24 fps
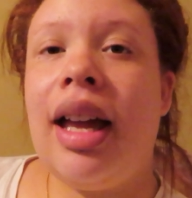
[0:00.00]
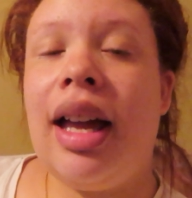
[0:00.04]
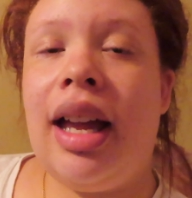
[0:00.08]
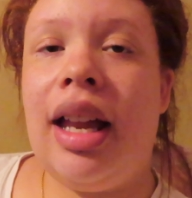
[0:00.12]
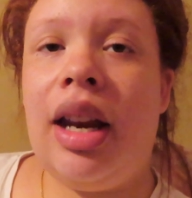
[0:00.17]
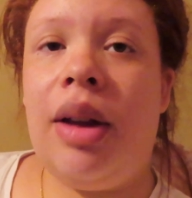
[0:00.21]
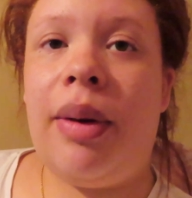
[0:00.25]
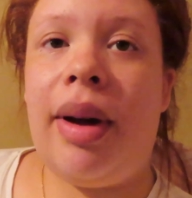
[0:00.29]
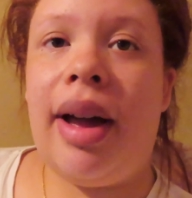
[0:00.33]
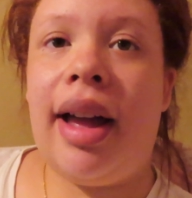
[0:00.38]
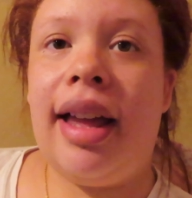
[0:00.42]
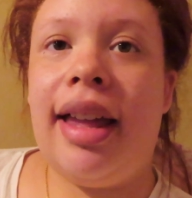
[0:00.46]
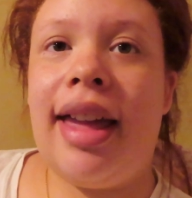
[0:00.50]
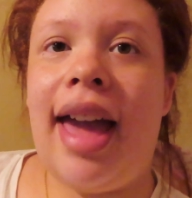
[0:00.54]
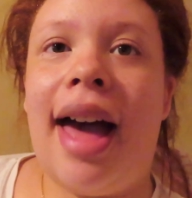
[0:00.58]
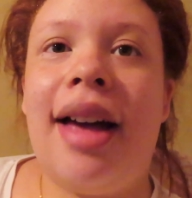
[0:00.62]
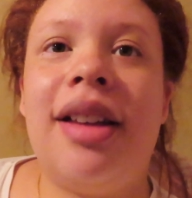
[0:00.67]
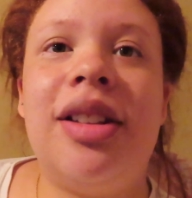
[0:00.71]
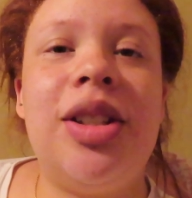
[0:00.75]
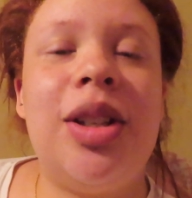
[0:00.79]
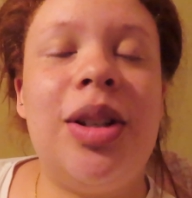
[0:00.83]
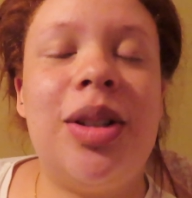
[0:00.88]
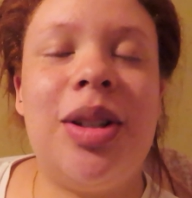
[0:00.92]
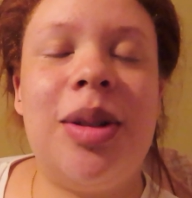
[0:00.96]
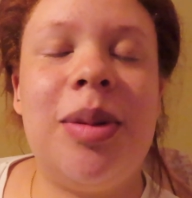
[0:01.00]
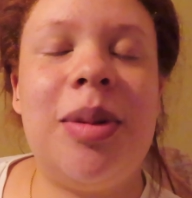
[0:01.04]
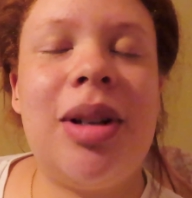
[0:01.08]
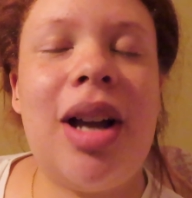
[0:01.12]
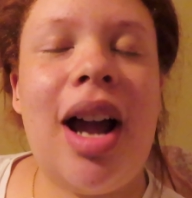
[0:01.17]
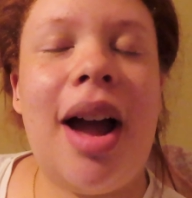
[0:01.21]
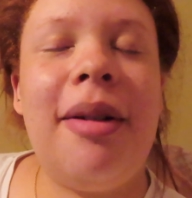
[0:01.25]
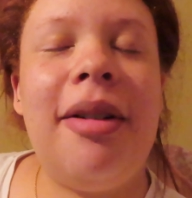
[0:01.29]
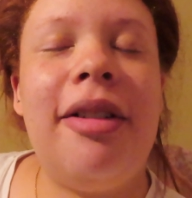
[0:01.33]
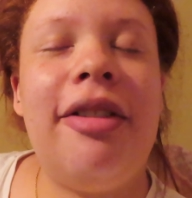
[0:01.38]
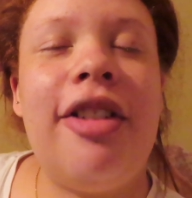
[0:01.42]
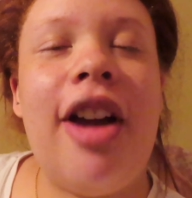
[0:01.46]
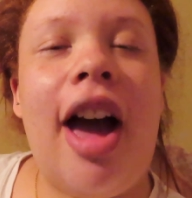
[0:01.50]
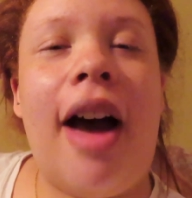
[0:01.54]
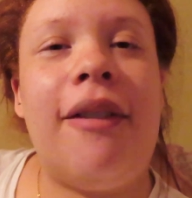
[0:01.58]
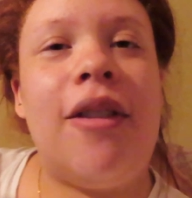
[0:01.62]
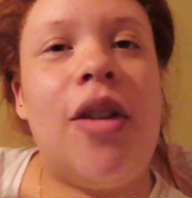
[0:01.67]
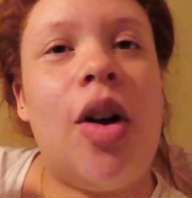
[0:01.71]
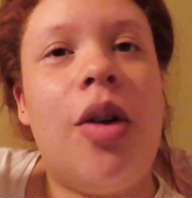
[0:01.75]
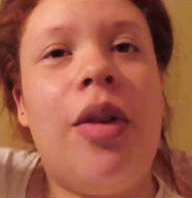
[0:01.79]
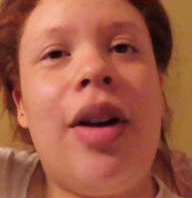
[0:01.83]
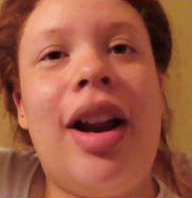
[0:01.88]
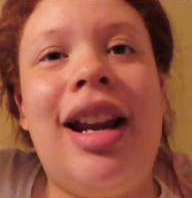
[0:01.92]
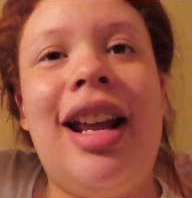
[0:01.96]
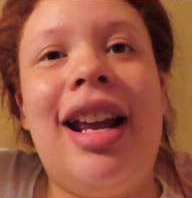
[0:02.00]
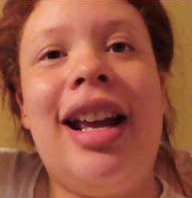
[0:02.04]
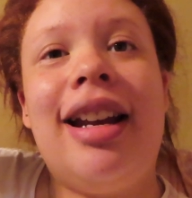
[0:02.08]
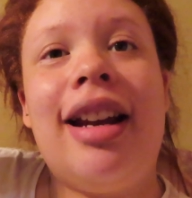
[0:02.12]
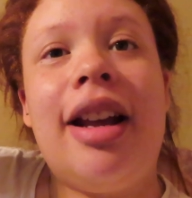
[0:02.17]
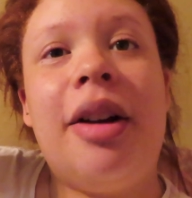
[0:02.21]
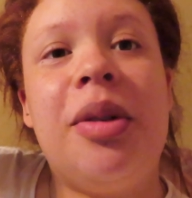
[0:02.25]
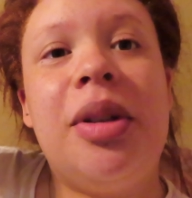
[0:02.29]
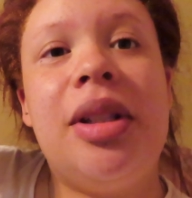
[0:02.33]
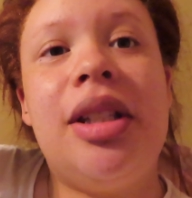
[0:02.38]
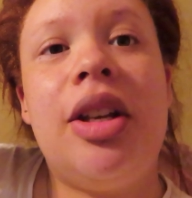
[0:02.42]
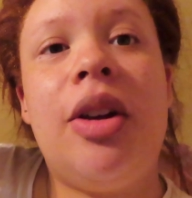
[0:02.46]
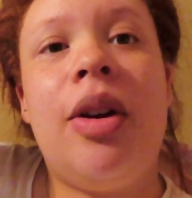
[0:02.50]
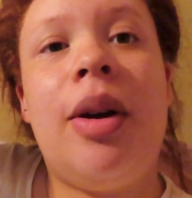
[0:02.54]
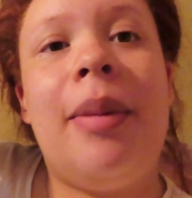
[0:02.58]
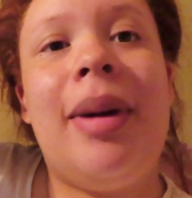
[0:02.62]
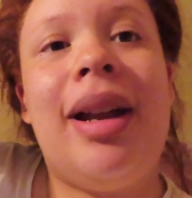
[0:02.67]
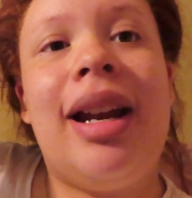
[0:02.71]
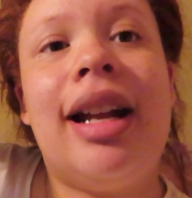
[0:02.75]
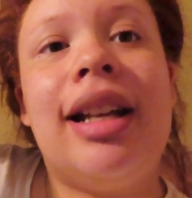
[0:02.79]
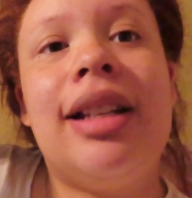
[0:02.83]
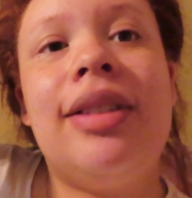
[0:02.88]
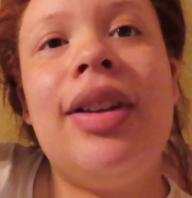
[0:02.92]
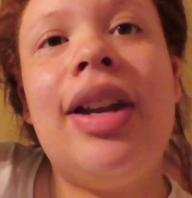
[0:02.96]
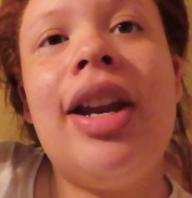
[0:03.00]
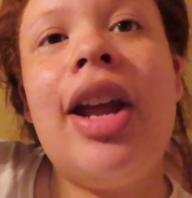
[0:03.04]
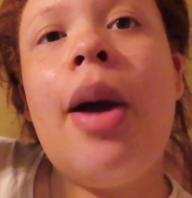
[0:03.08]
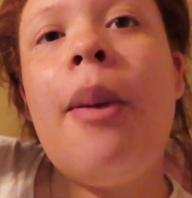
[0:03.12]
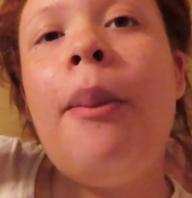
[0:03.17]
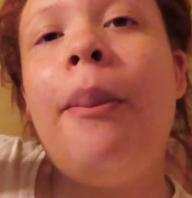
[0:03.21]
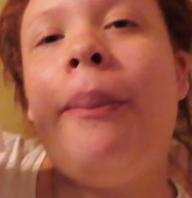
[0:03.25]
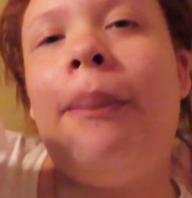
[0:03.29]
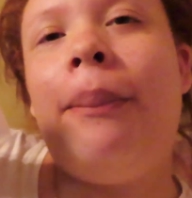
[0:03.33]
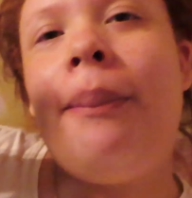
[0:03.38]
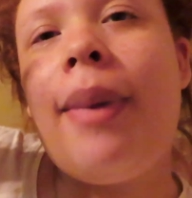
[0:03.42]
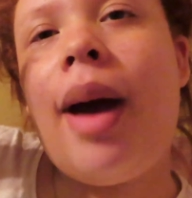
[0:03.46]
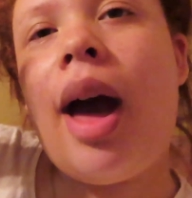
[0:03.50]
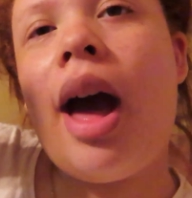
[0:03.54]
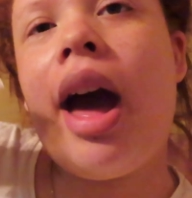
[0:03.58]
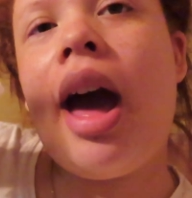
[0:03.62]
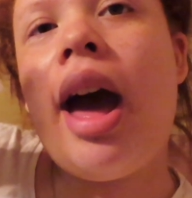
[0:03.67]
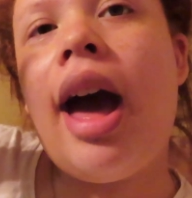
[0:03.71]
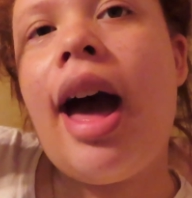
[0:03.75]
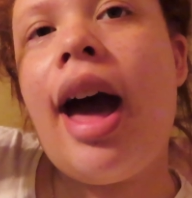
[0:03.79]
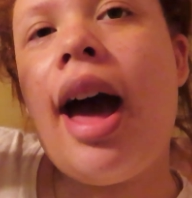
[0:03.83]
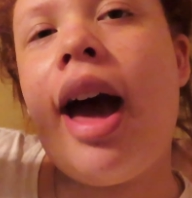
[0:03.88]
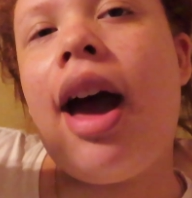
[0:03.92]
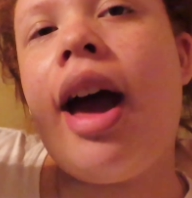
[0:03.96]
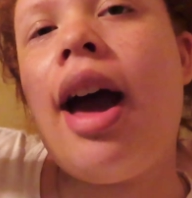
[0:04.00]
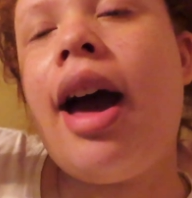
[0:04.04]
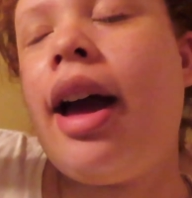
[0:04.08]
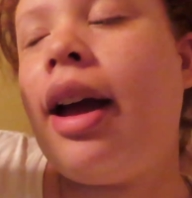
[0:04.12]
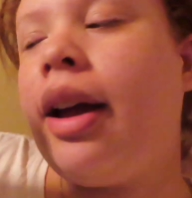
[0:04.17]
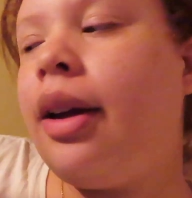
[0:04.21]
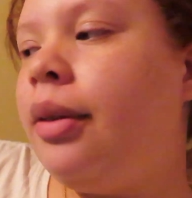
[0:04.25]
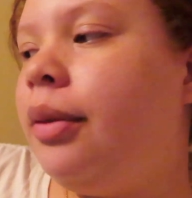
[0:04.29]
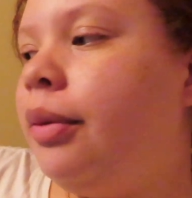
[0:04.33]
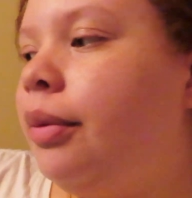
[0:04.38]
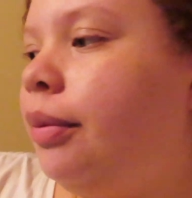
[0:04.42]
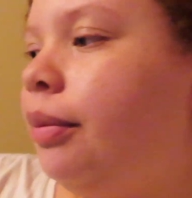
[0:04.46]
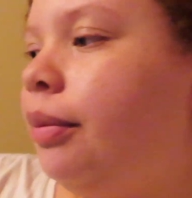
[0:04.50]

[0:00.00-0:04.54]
Anyway, yeah, so subscribe if you haven't already, and I will see you in my next video. Bye.